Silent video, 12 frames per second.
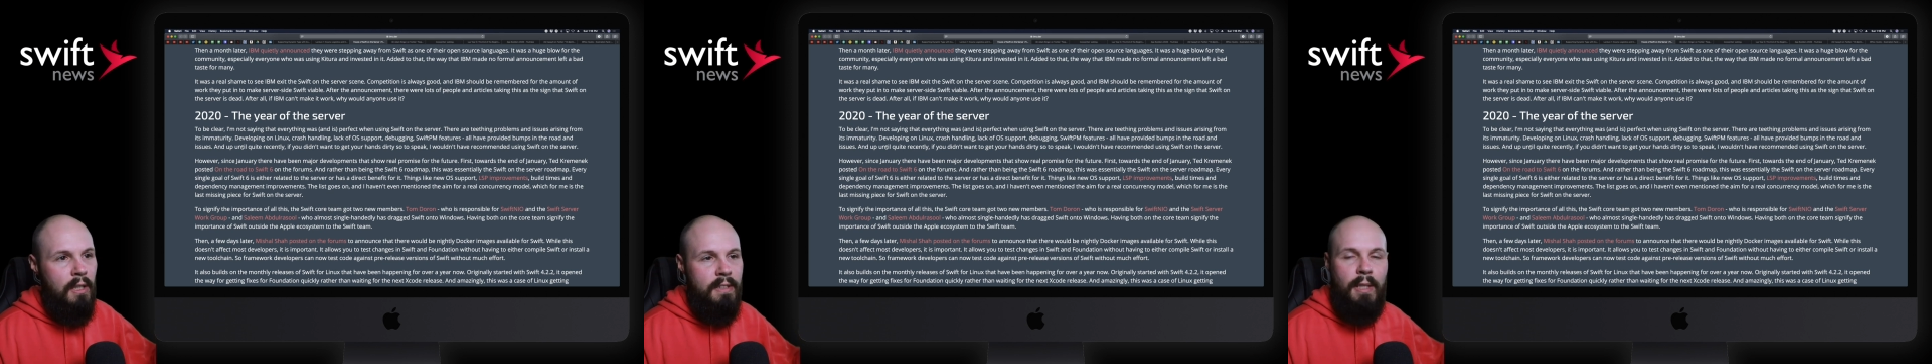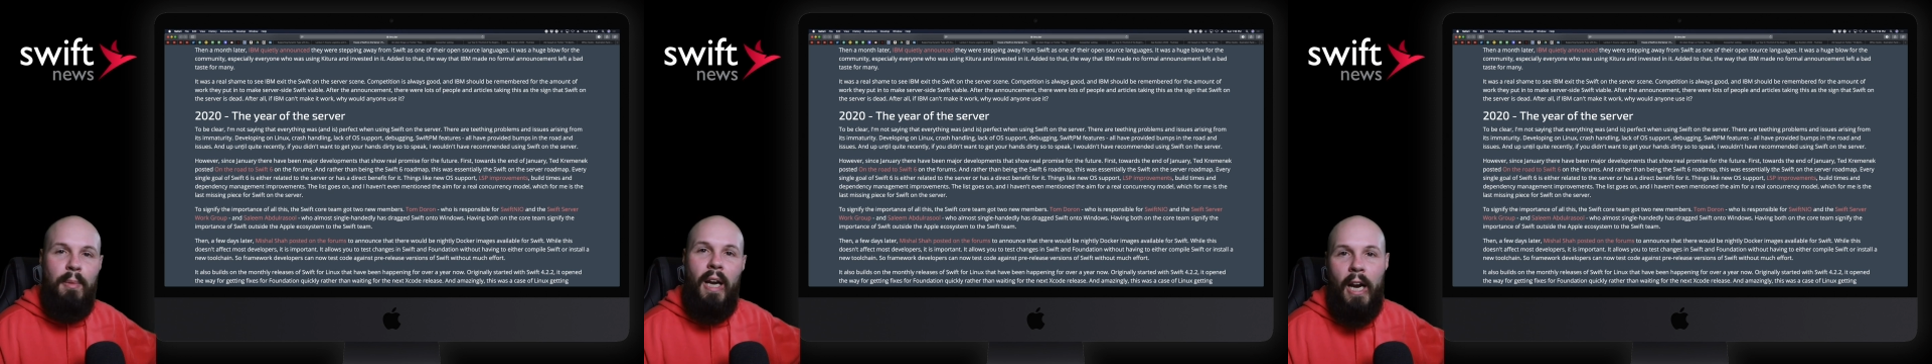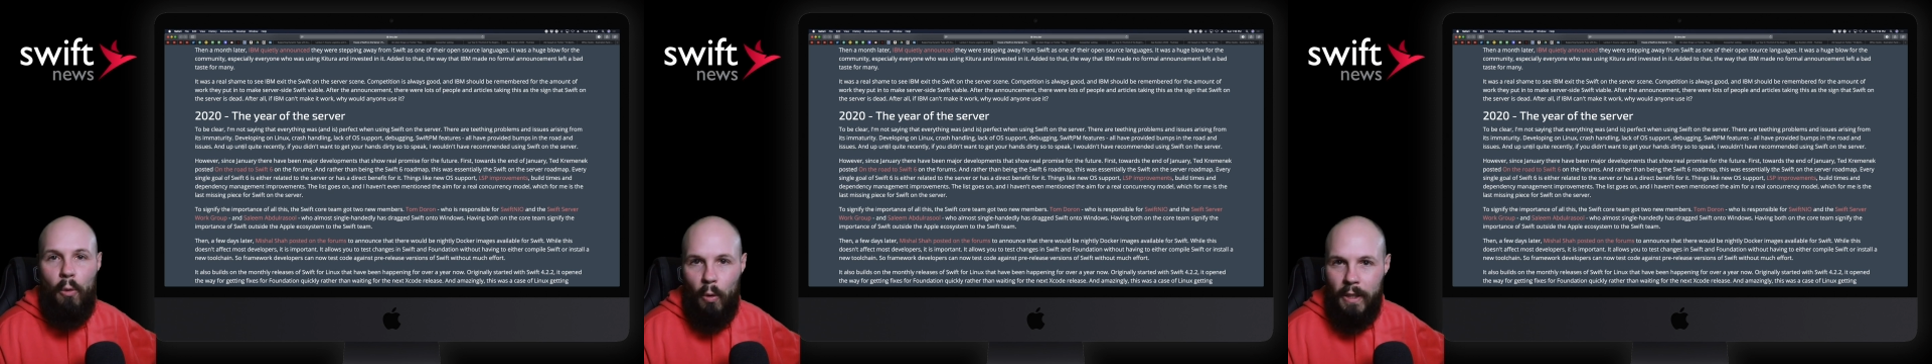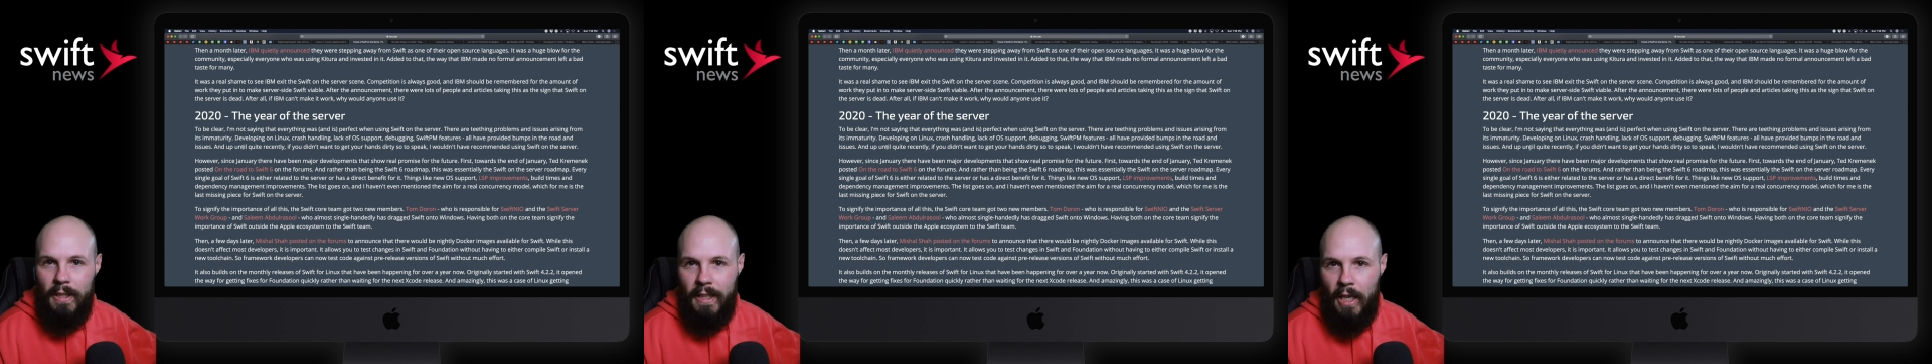Tim and I are
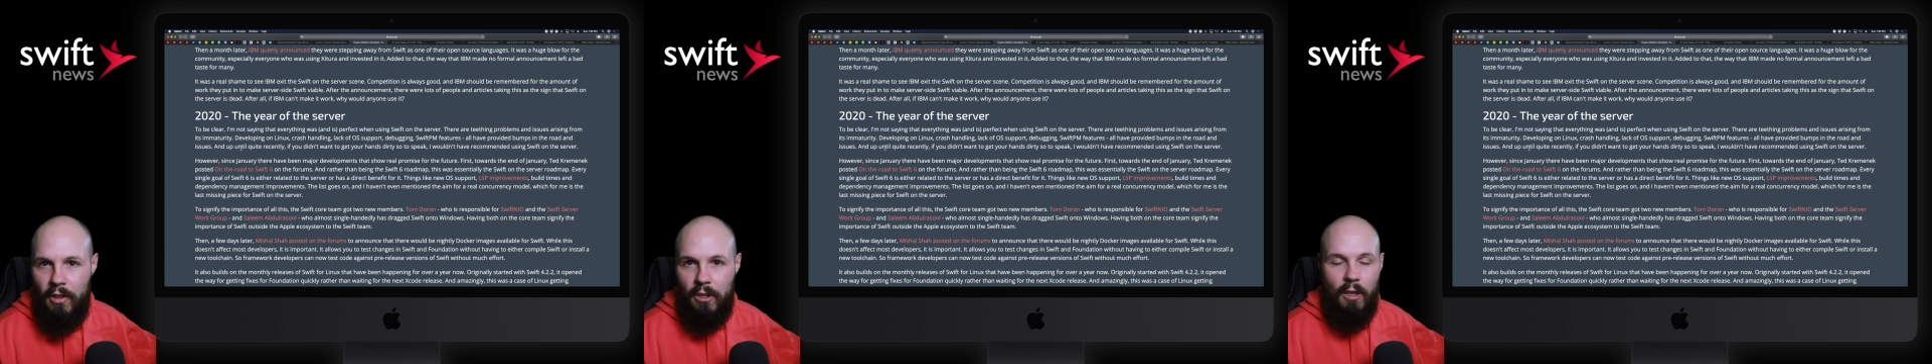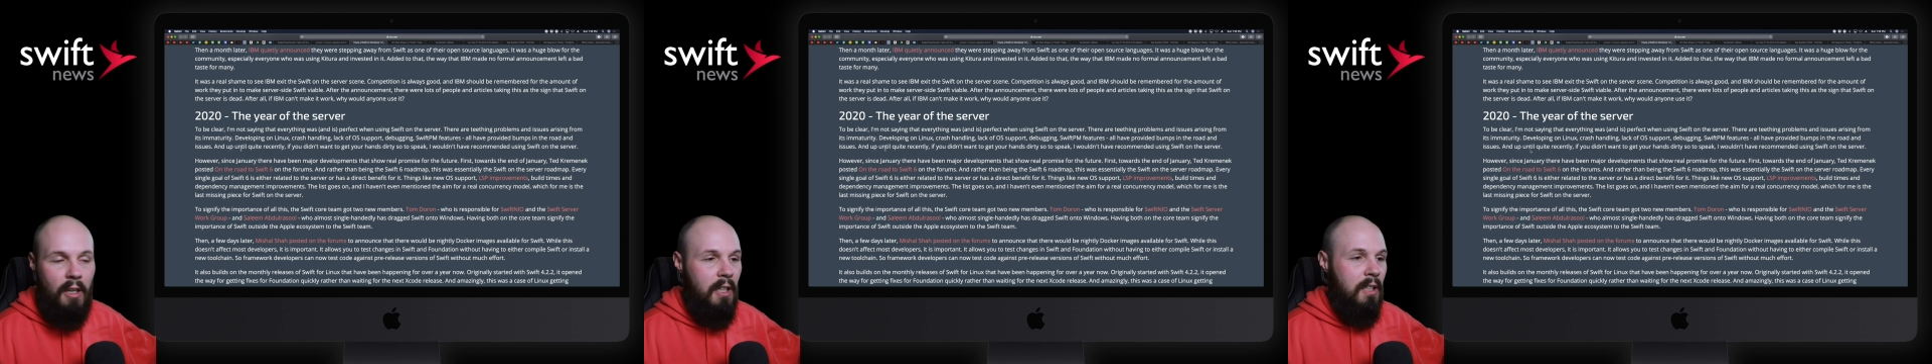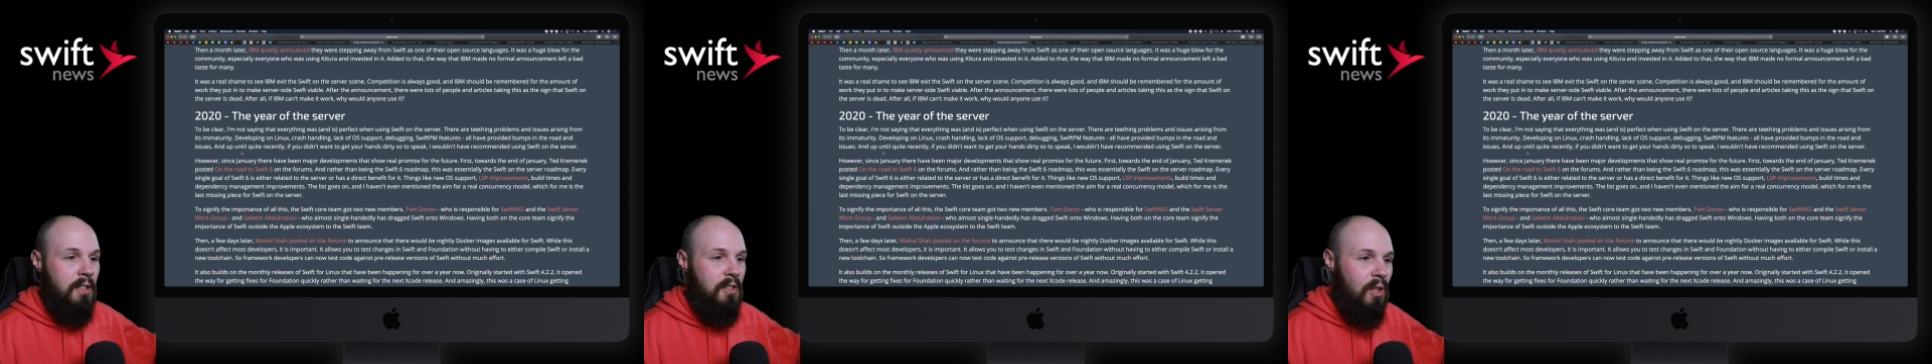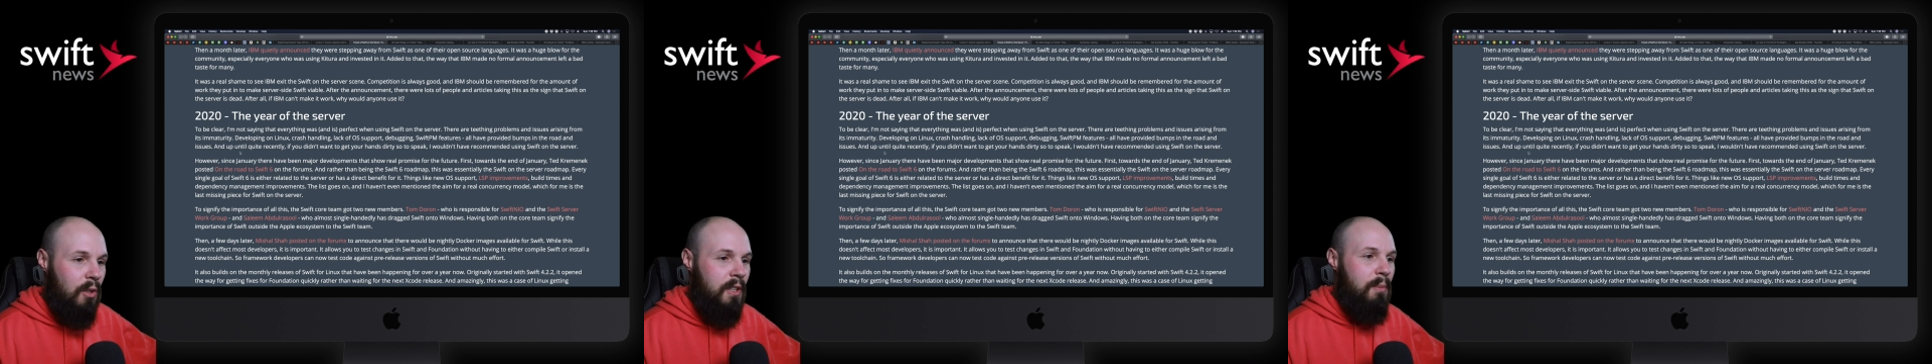working together on a
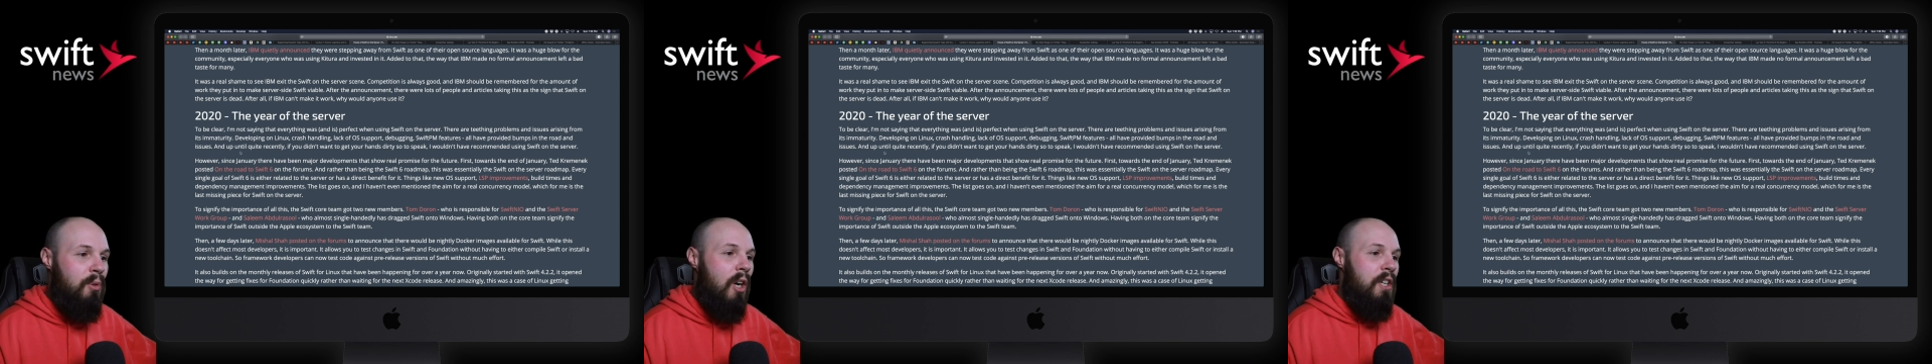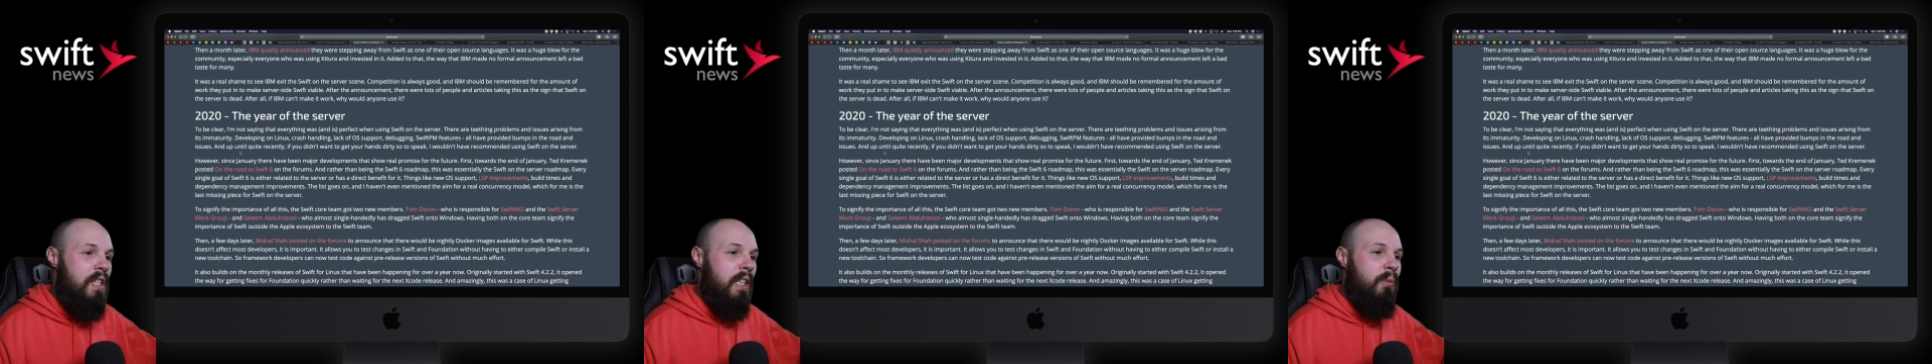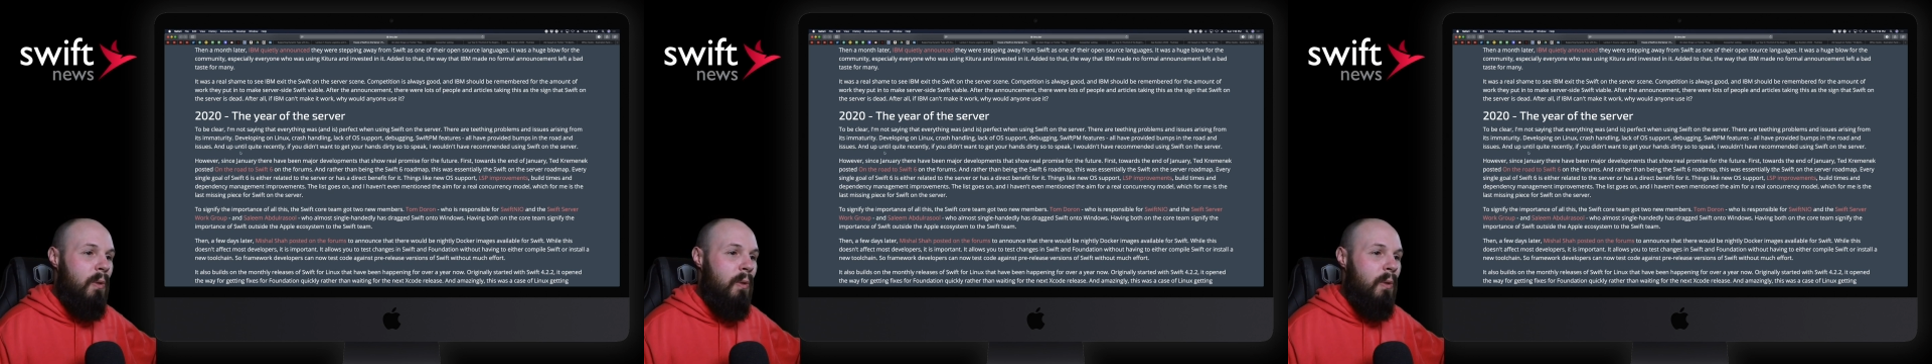consulting project